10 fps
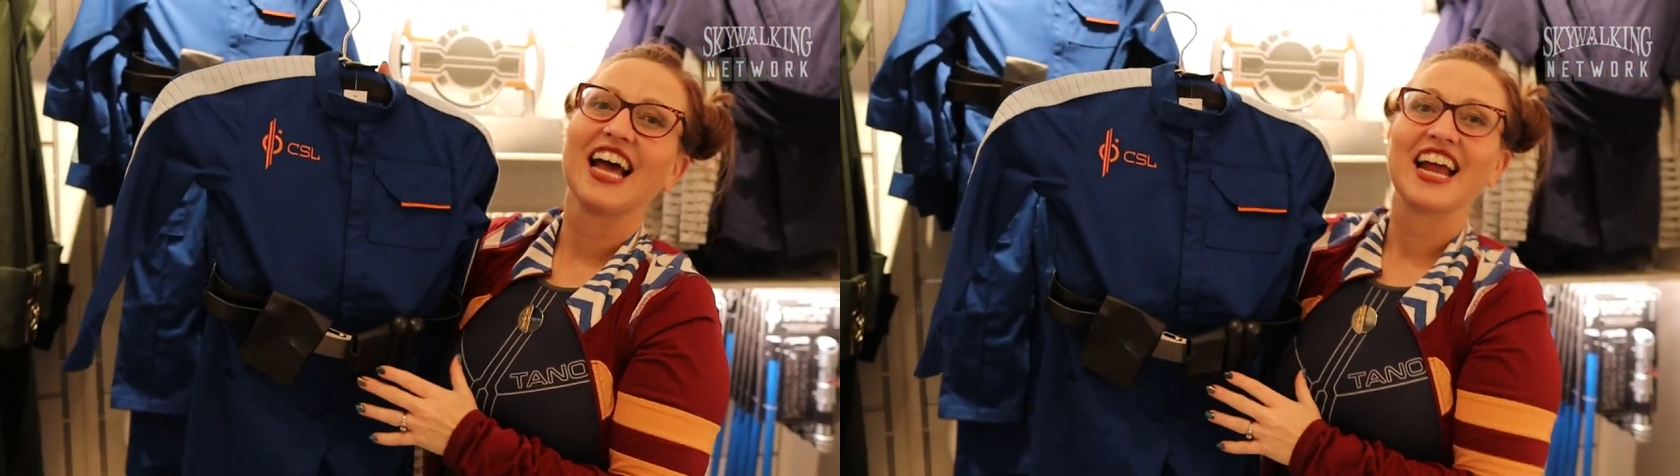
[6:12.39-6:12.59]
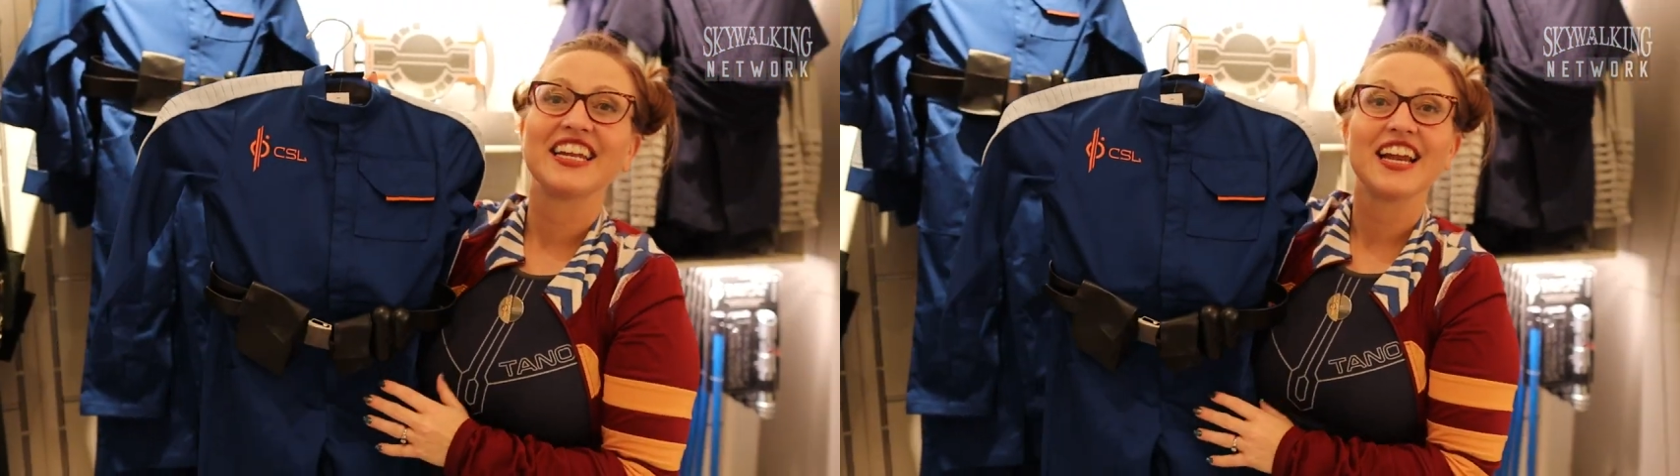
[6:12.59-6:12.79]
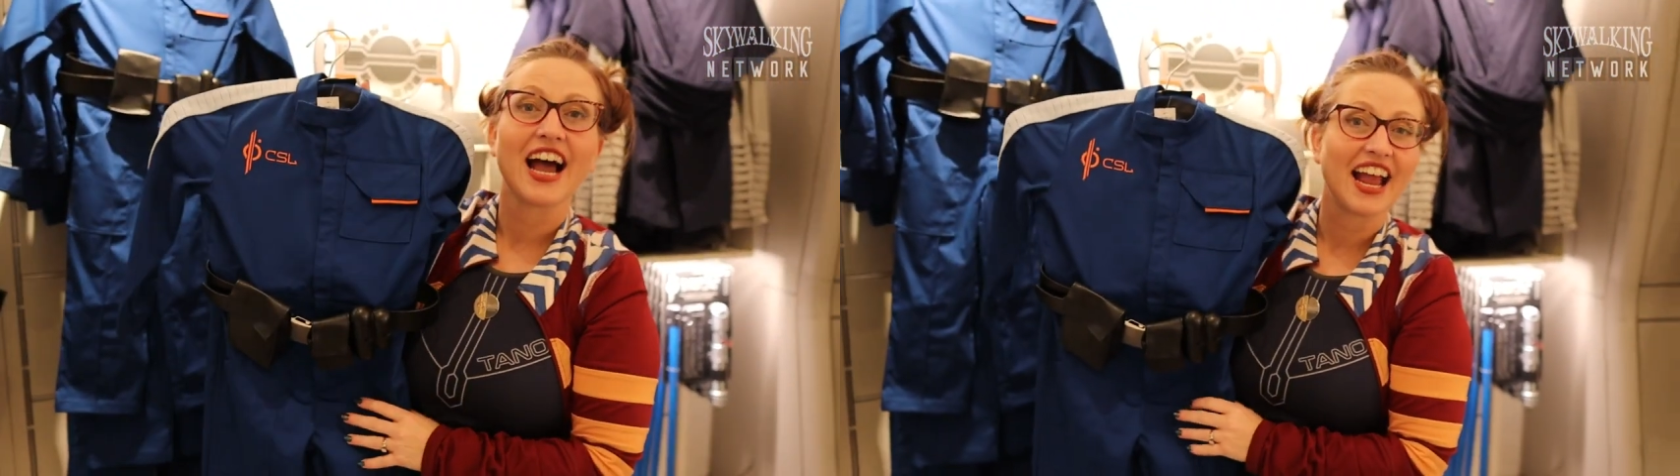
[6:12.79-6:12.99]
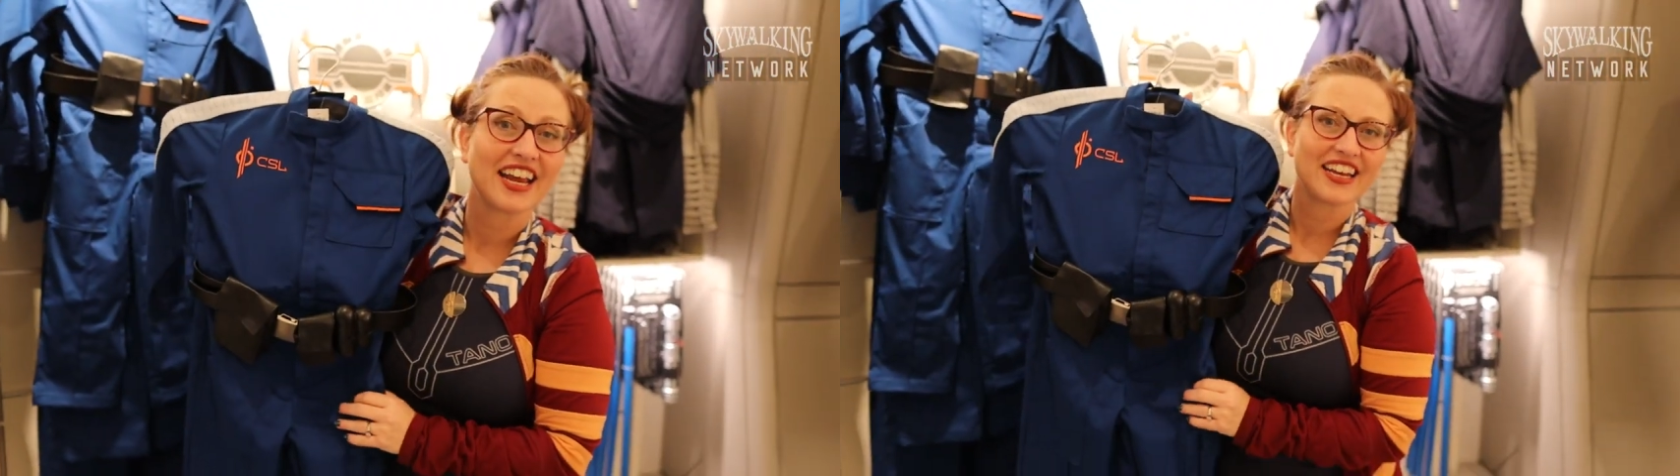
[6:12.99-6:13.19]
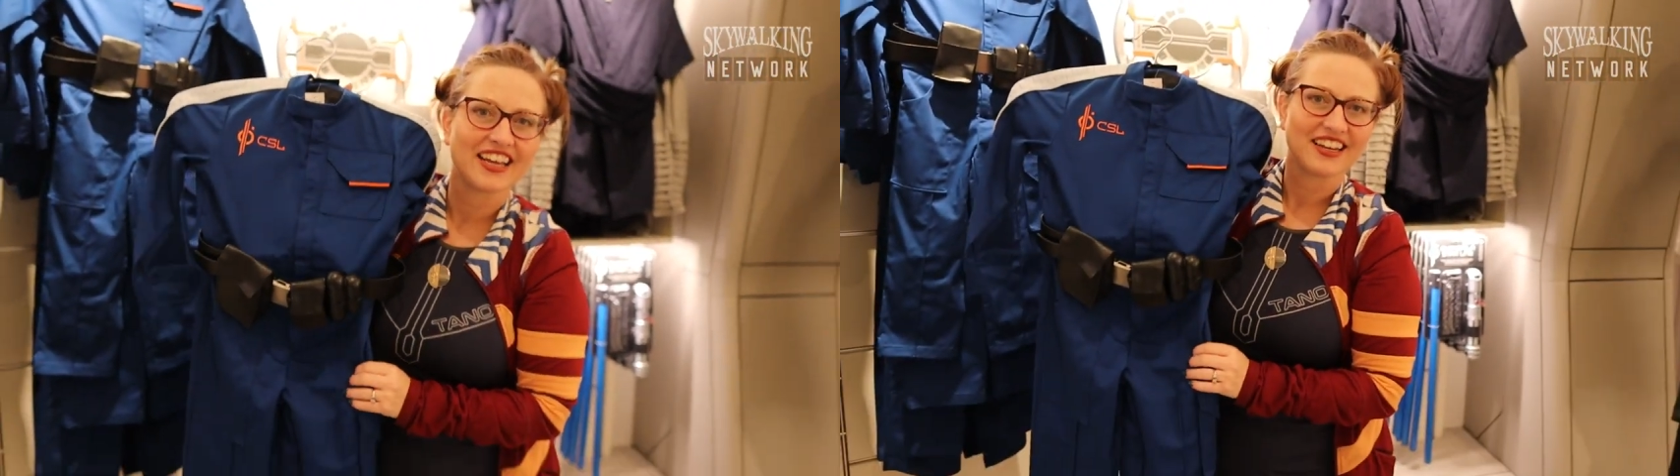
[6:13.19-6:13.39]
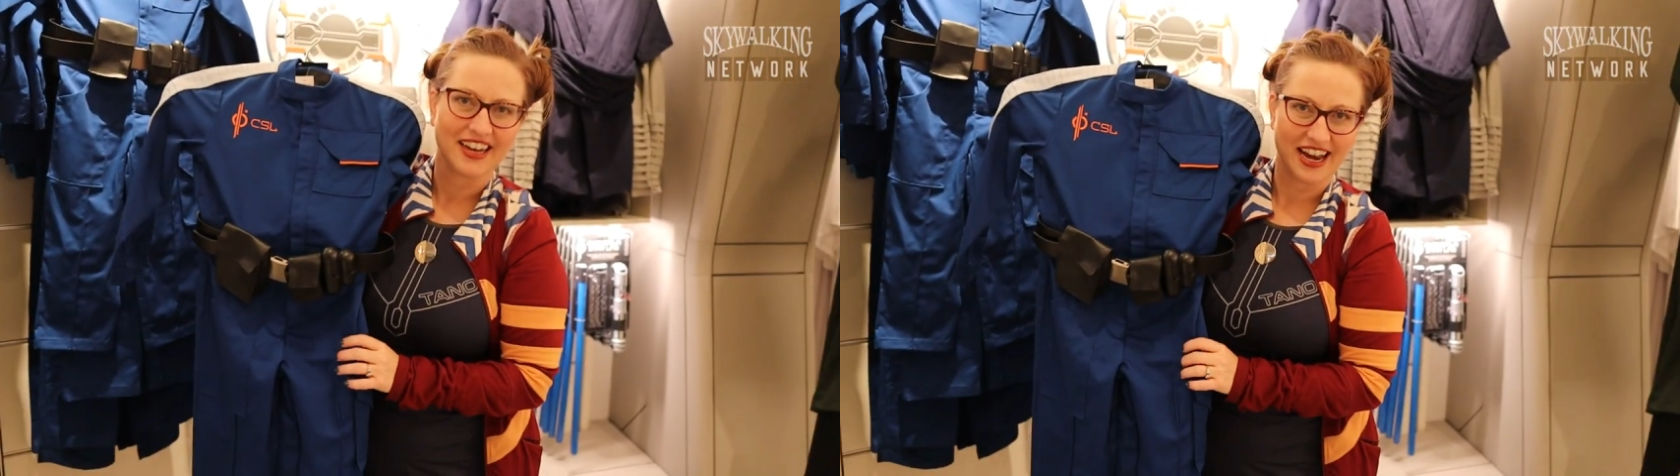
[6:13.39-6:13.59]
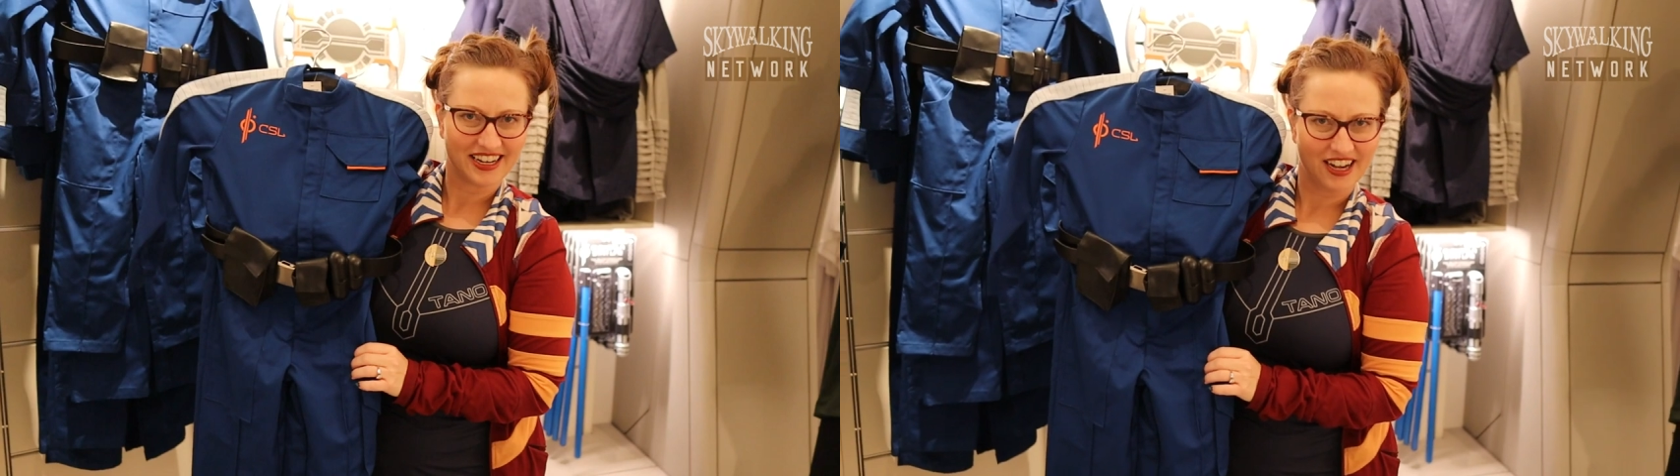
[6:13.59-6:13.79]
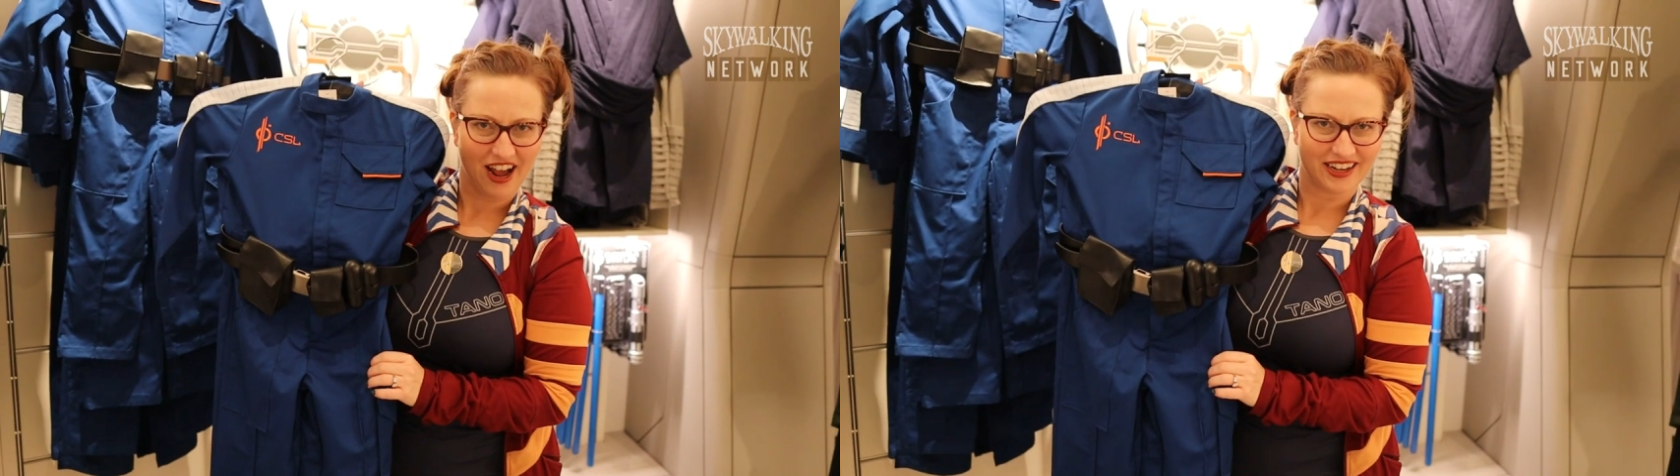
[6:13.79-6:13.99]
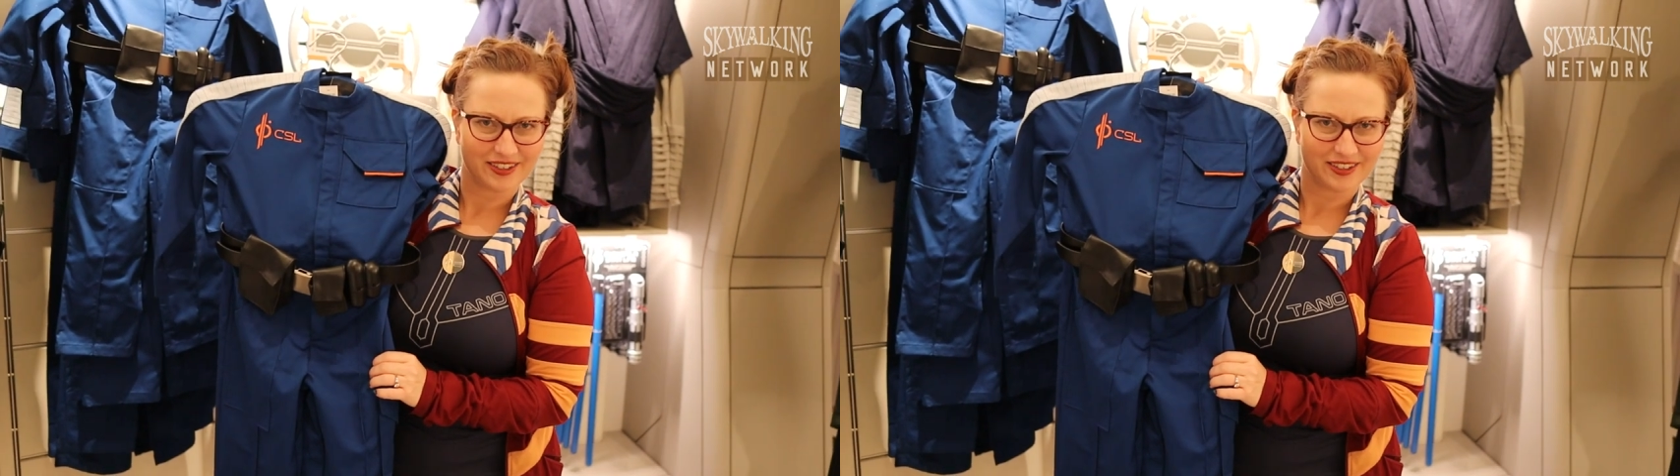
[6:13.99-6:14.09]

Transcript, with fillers: 99.99.